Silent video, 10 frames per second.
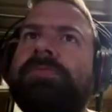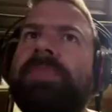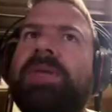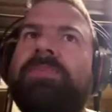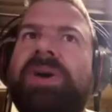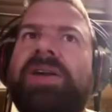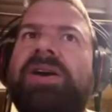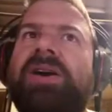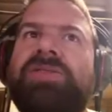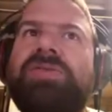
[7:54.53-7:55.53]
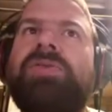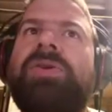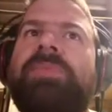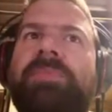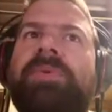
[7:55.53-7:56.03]
But I do
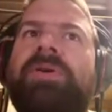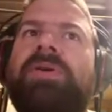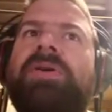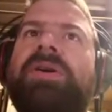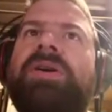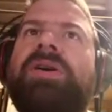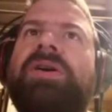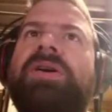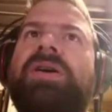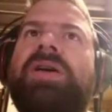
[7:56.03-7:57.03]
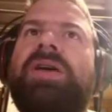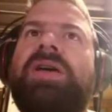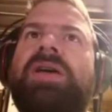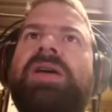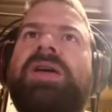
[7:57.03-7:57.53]
remember,
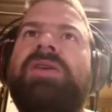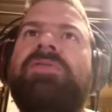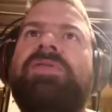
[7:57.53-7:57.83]
if